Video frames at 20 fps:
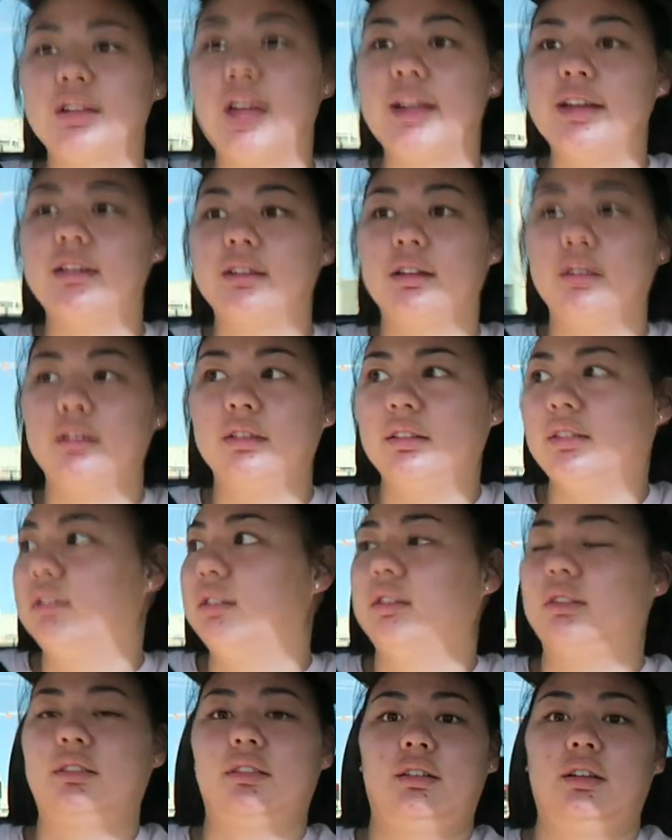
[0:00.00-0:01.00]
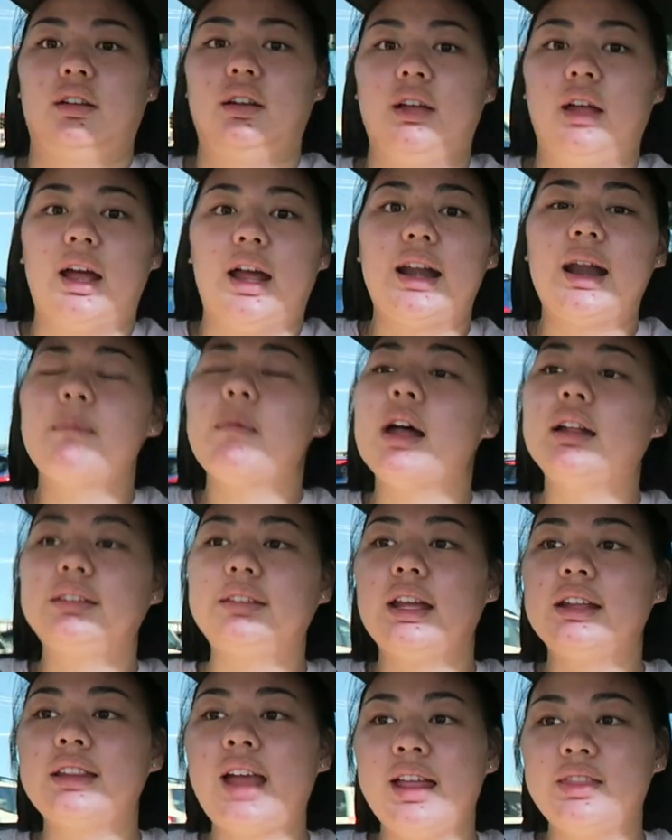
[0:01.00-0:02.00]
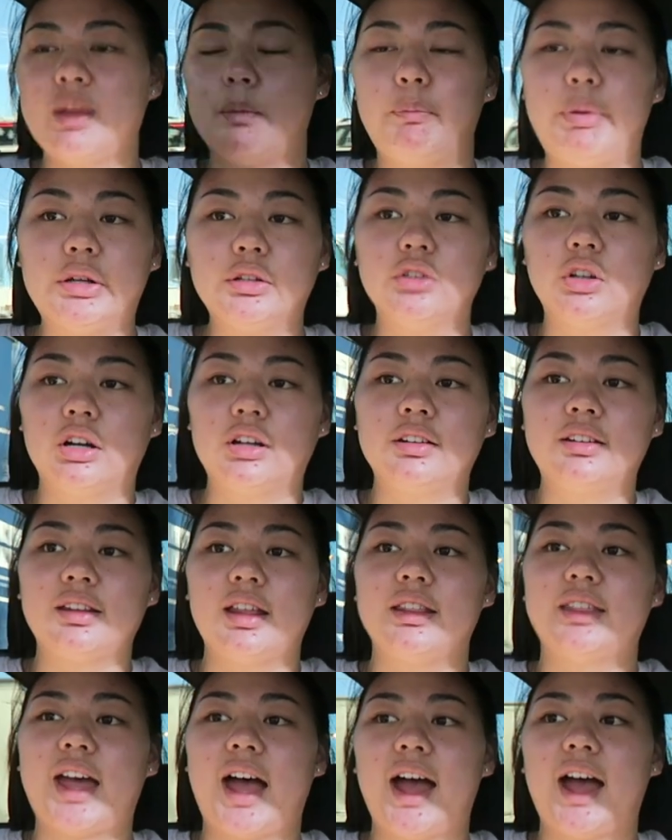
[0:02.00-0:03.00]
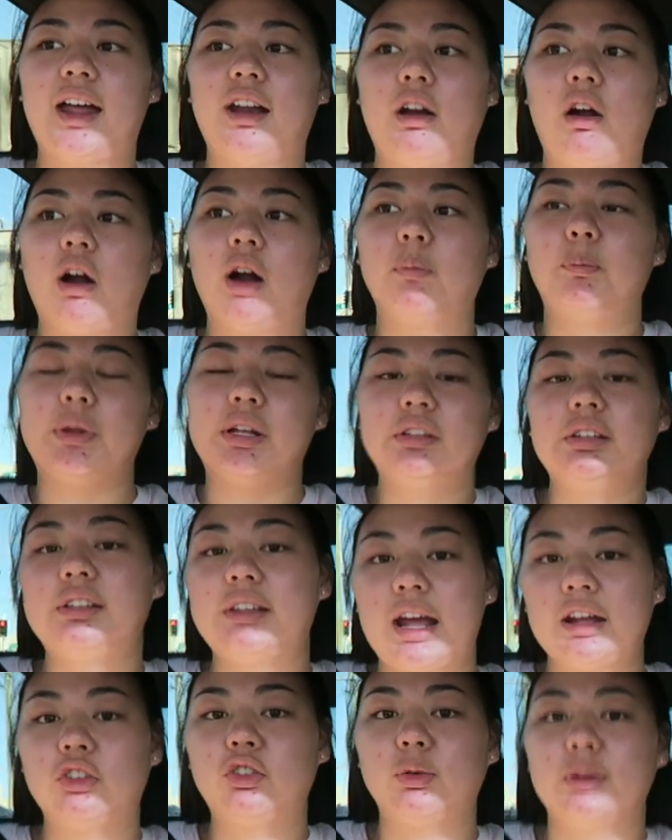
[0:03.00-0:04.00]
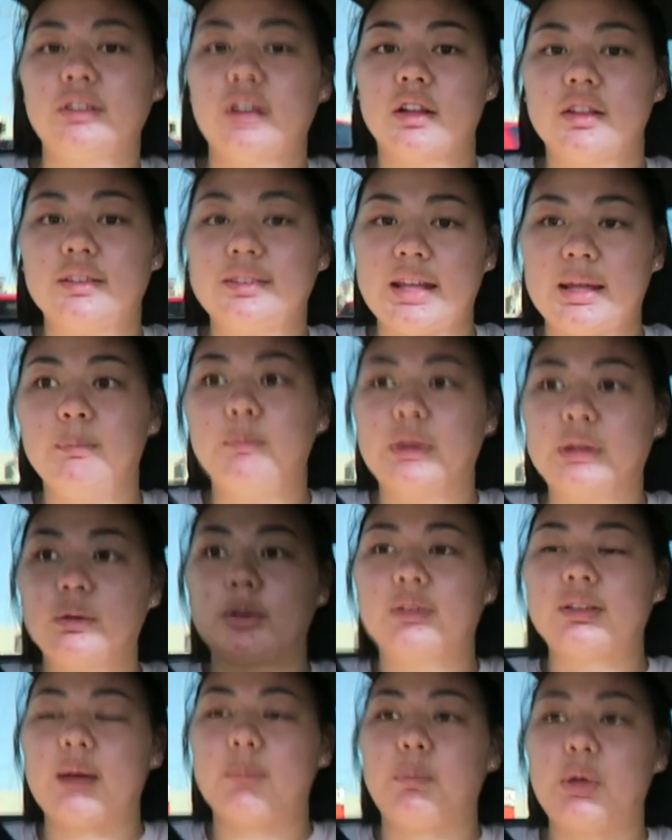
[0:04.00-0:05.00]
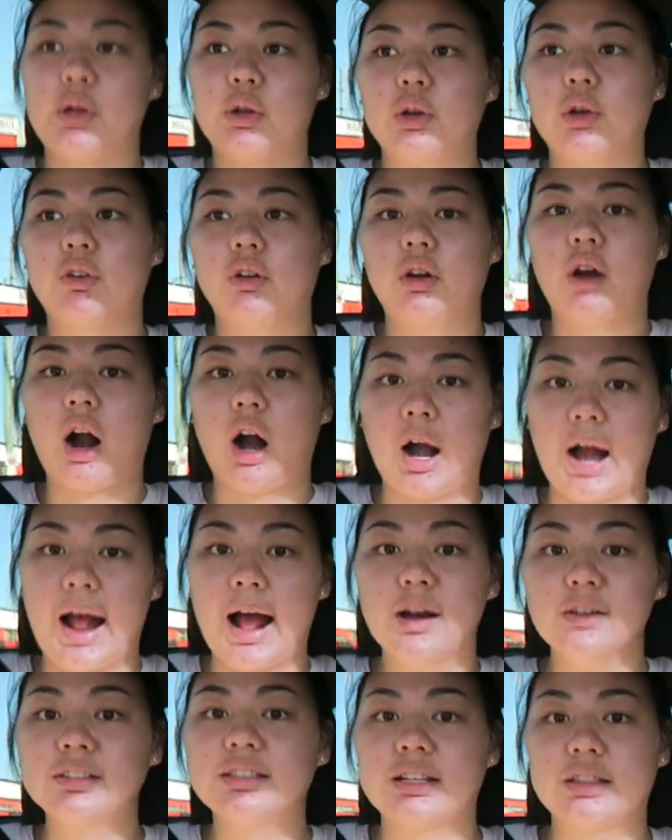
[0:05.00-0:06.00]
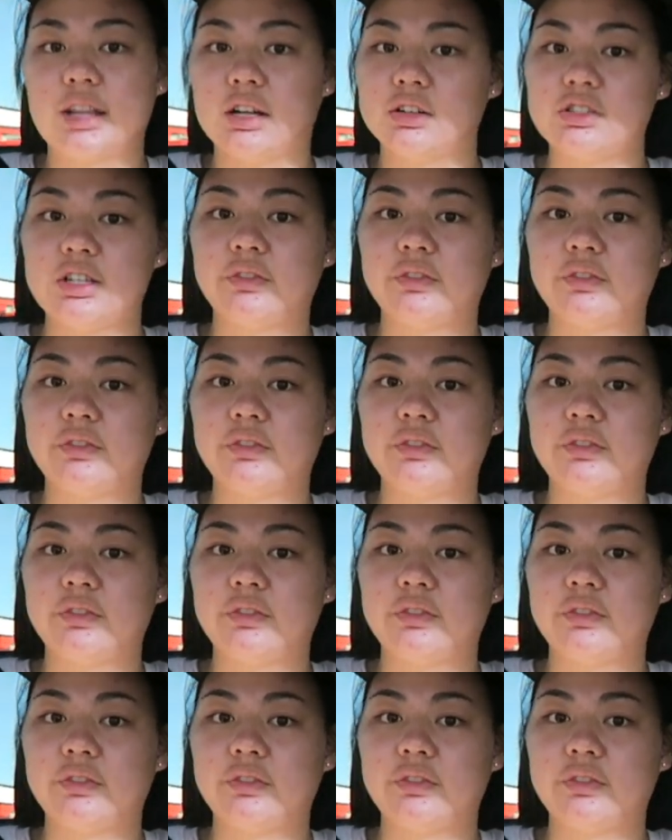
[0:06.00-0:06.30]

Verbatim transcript: Like and I'm not saying that the builders that are building next to us are the same builders that built our house, like they're